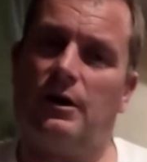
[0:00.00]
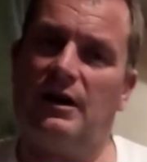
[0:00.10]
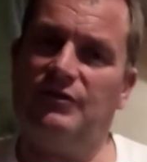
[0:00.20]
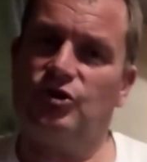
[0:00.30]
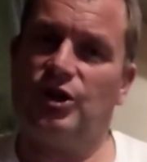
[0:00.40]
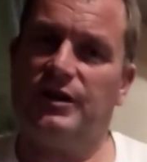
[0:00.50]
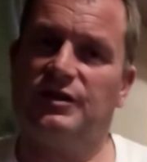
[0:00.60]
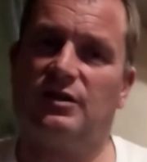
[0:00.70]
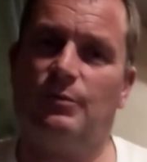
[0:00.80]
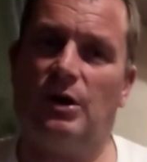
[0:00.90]
I haven't
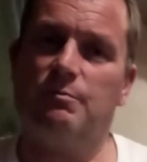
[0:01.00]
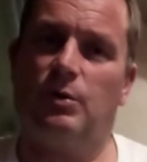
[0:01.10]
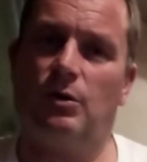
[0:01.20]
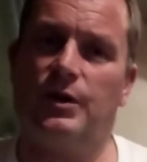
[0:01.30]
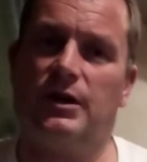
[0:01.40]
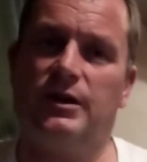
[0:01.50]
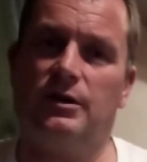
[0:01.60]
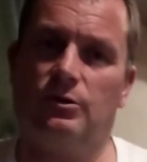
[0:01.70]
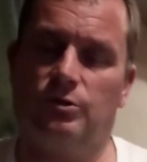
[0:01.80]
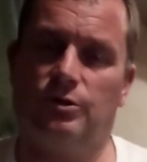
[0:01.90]
chased the
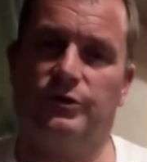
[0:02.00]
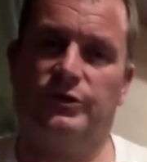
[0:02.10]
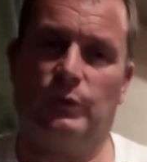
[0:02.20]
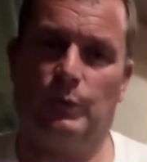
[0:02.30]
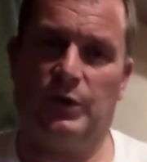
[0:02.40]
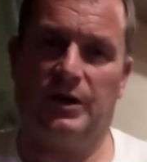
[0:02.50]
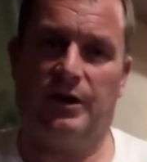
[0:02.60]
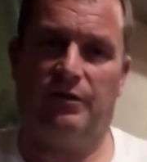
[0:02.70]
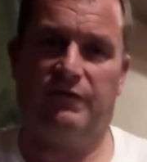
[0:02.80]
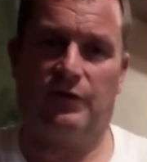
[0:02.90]
mind-blowingly good
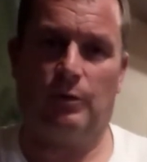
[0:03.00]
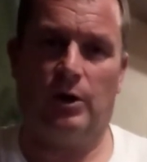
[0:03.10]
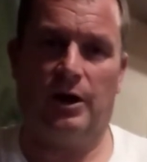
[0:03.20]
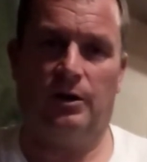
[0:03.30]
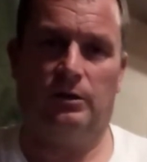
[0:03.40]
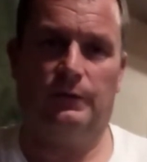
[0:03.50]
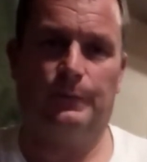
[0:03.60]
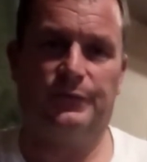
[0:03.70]
beer for a while.